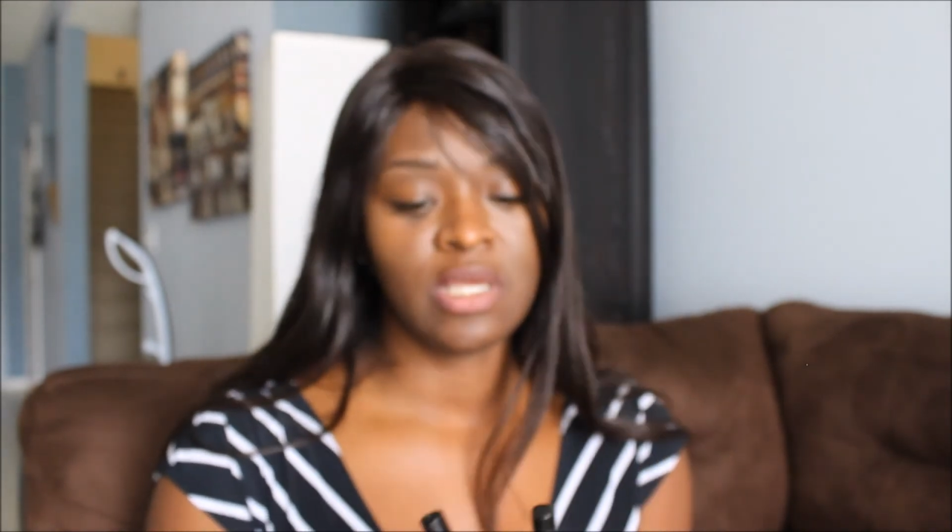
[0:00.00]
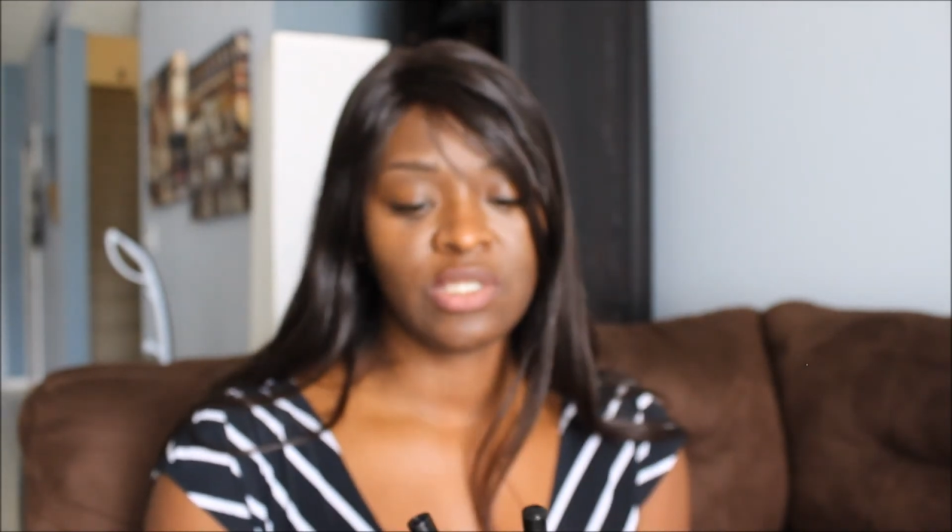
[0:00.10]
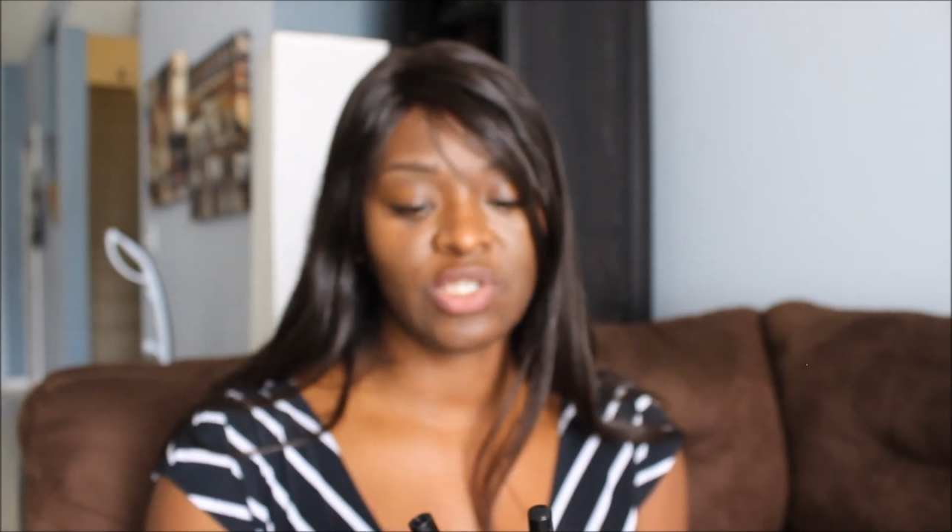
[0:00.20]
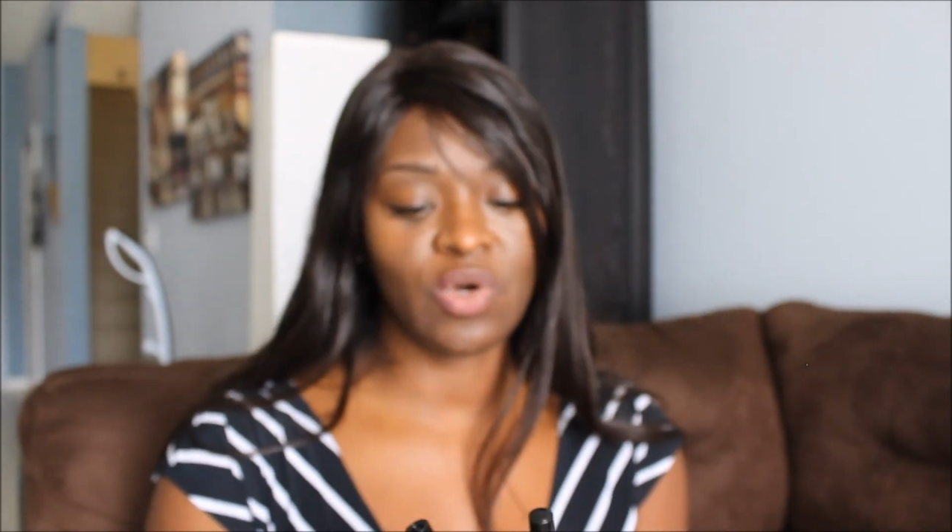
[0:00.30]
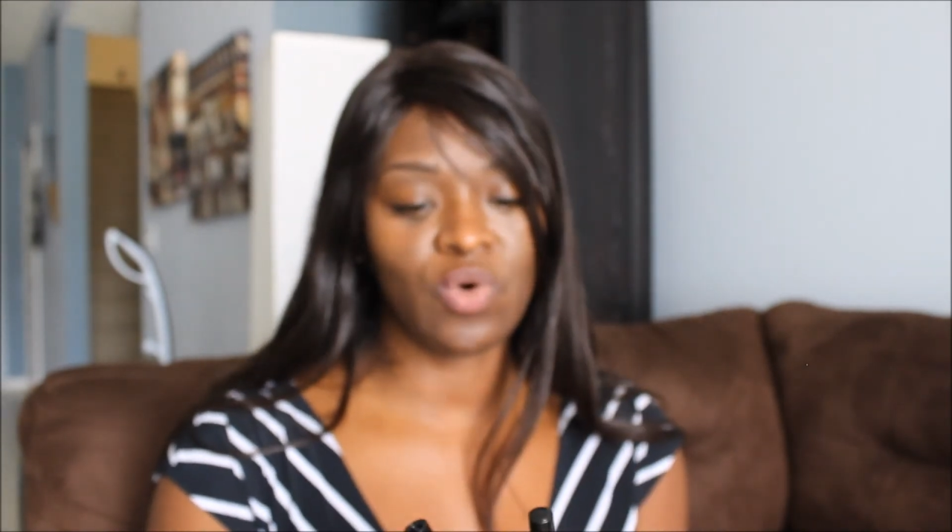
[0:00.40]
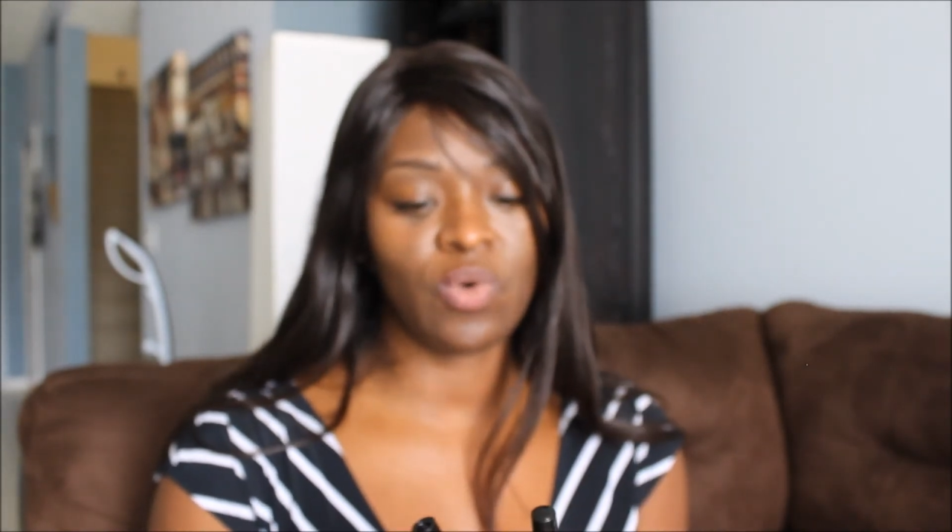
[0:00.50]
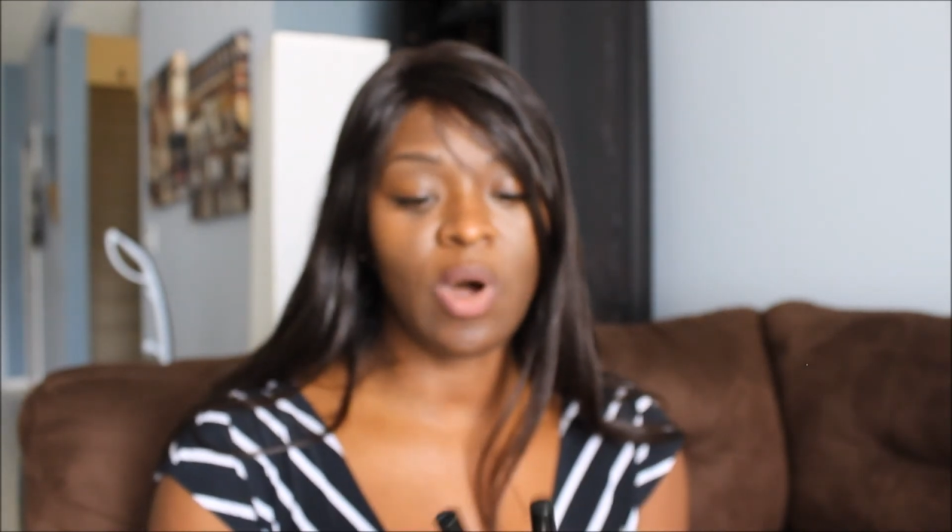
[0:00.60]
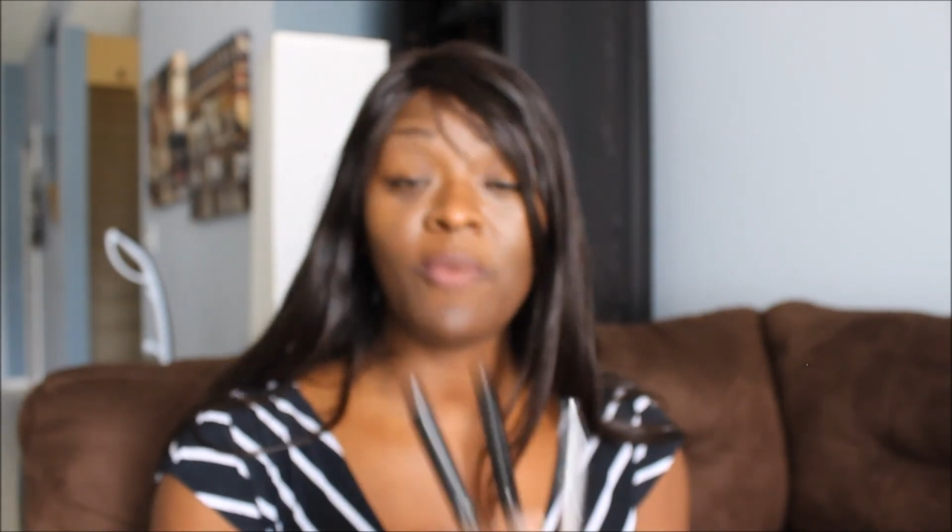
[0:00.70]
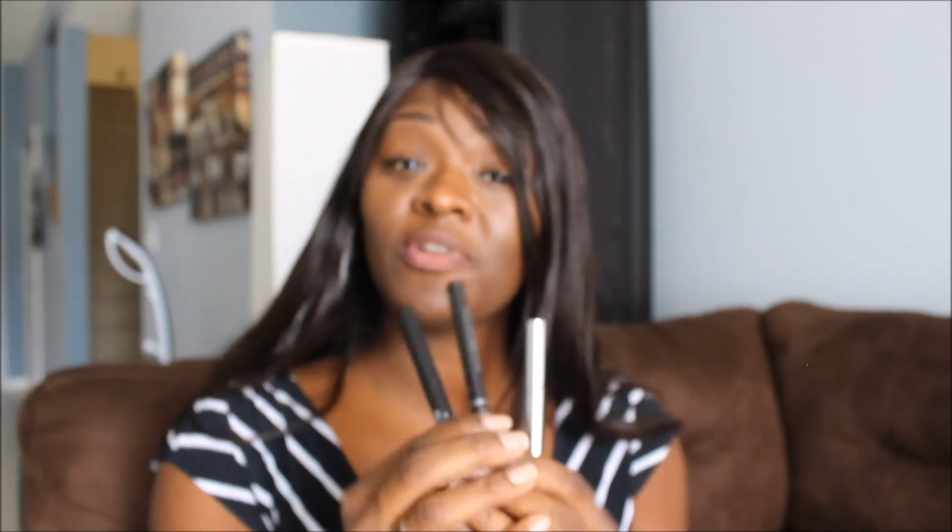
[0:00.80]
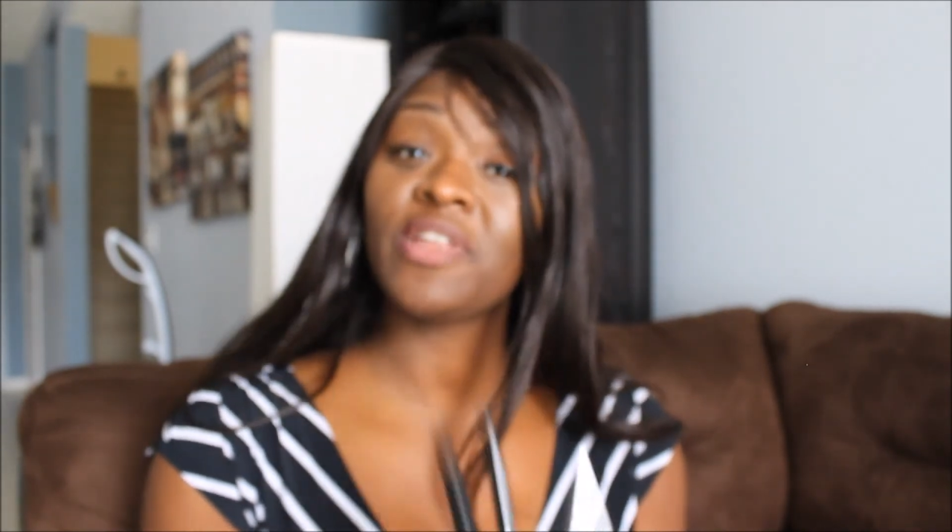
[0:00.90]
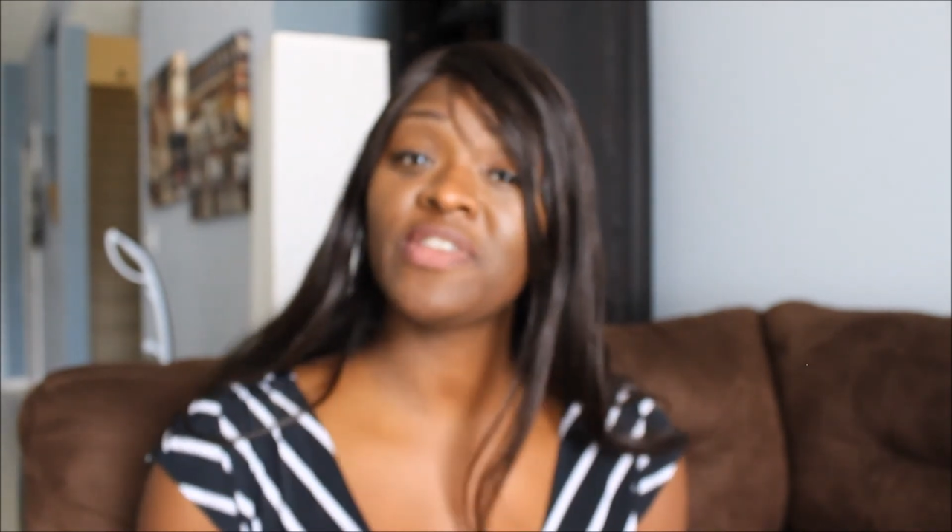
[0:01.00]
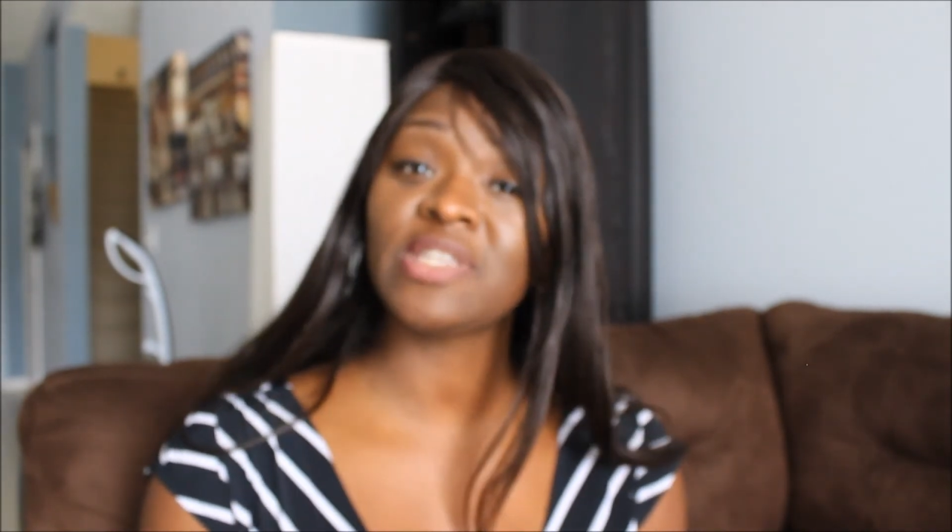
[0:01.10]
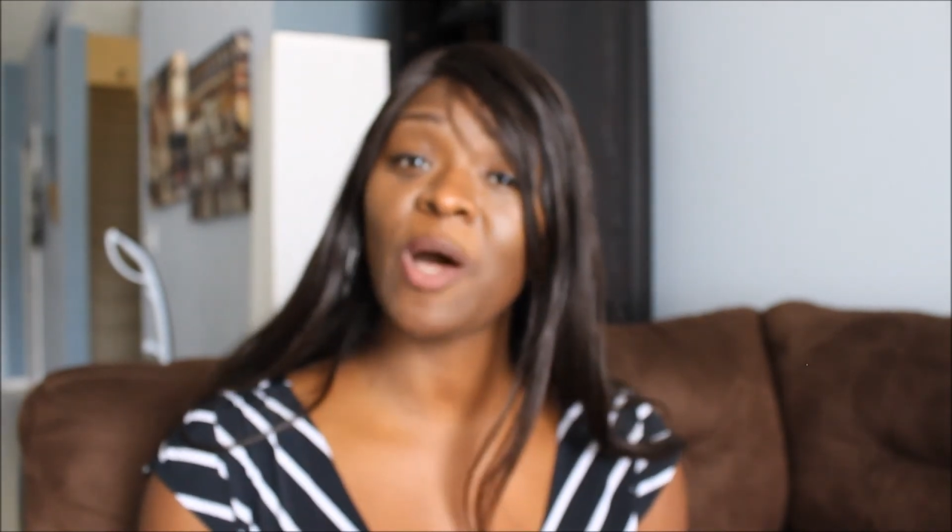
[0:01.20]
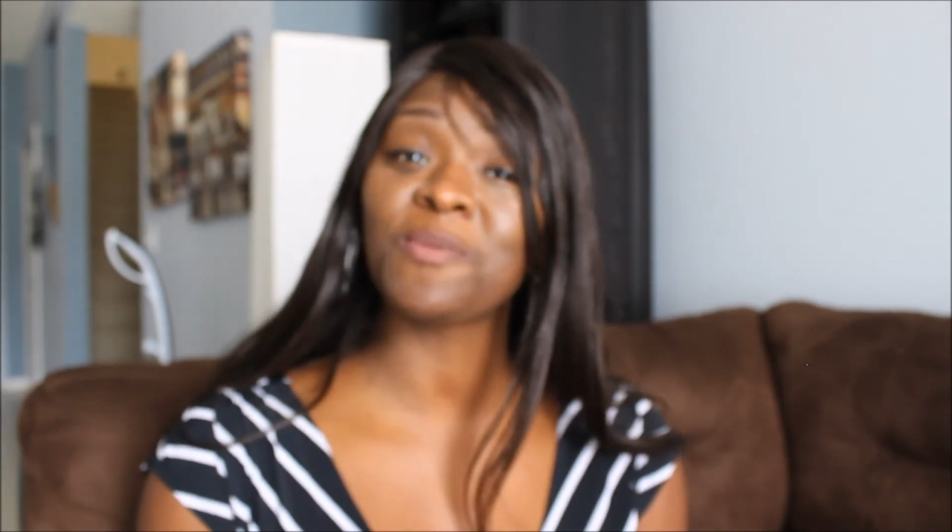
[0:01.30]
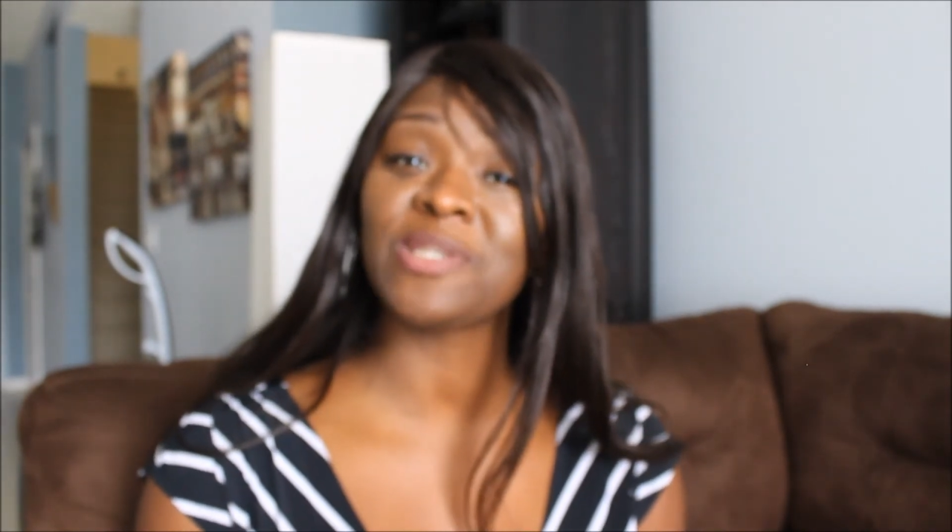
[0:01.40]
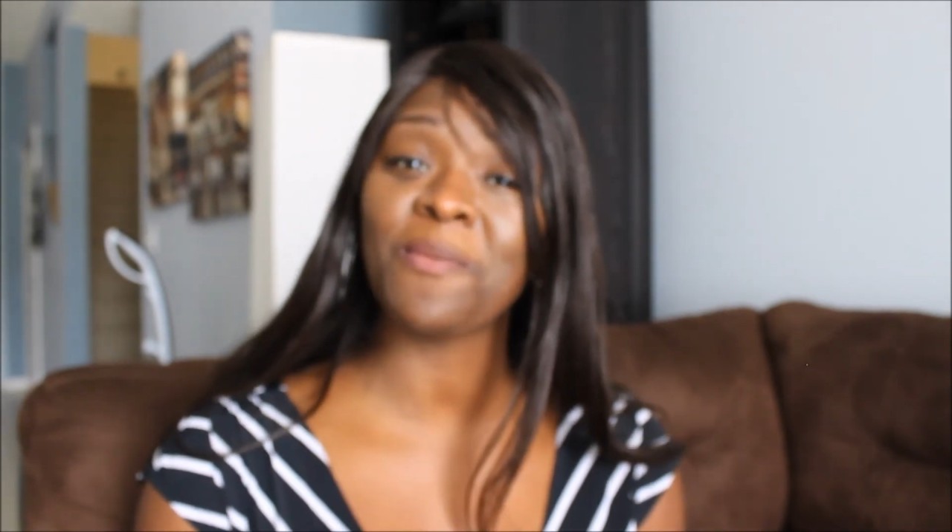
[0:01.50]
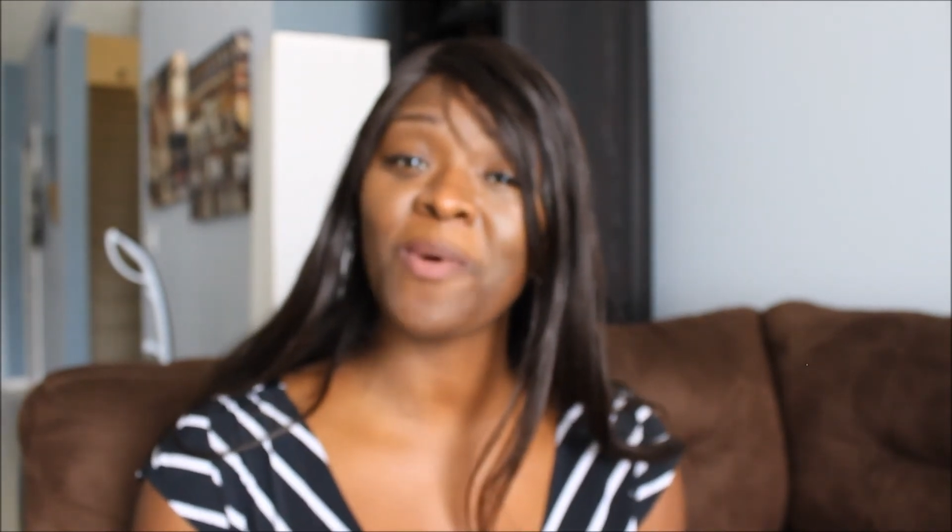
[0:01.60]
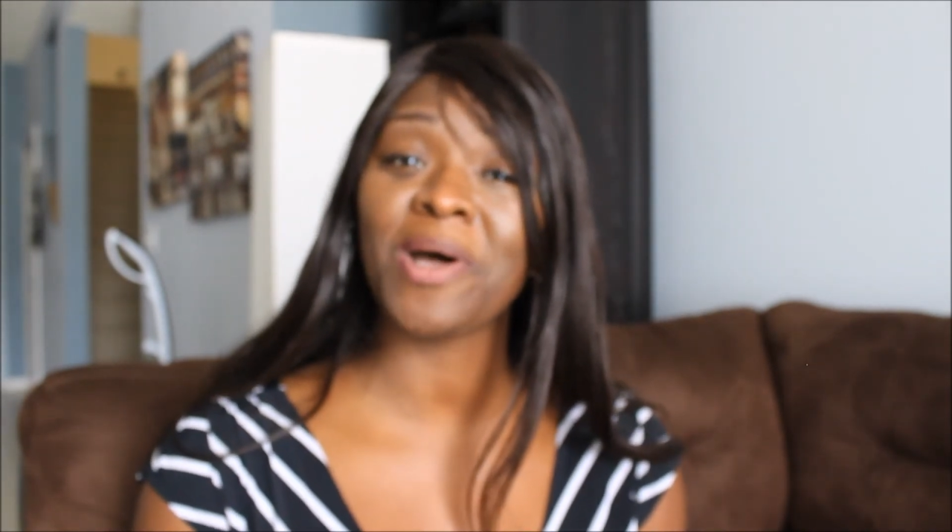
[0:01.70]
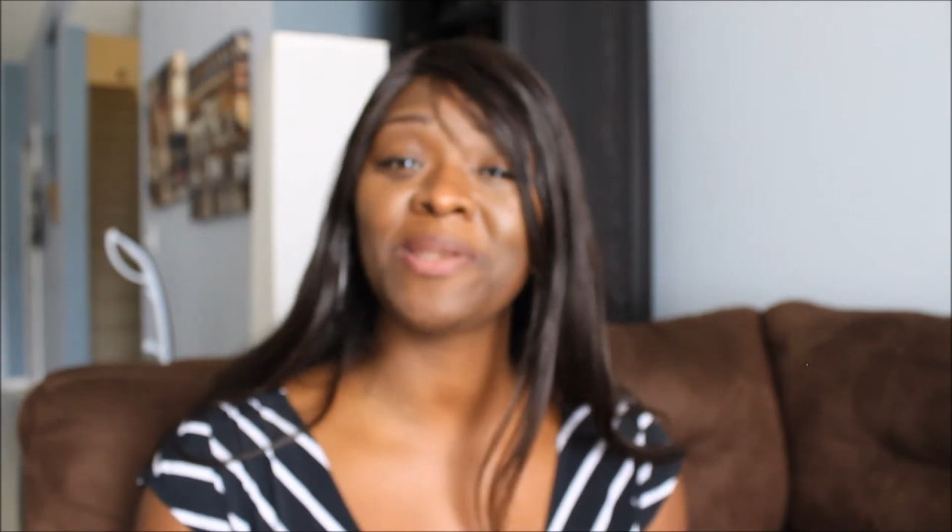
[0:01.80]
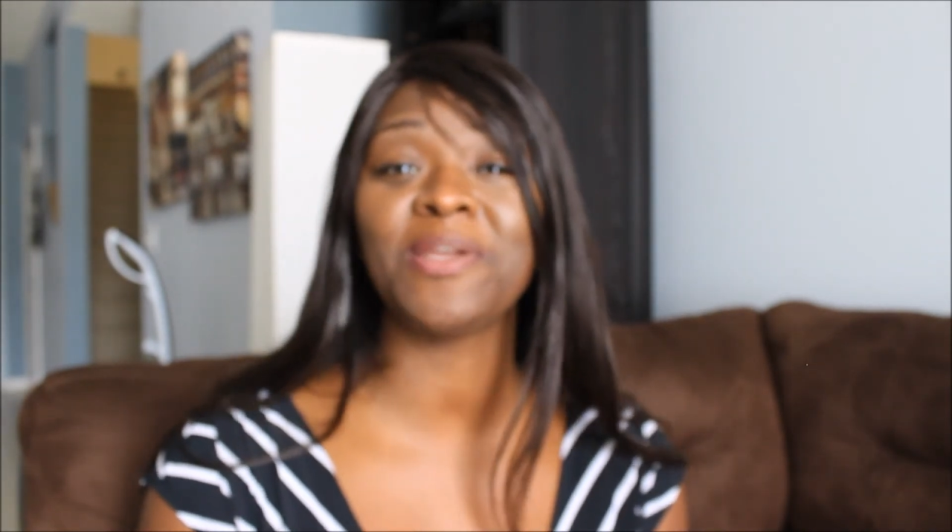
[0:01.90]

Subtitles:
So hopefully this helps someone.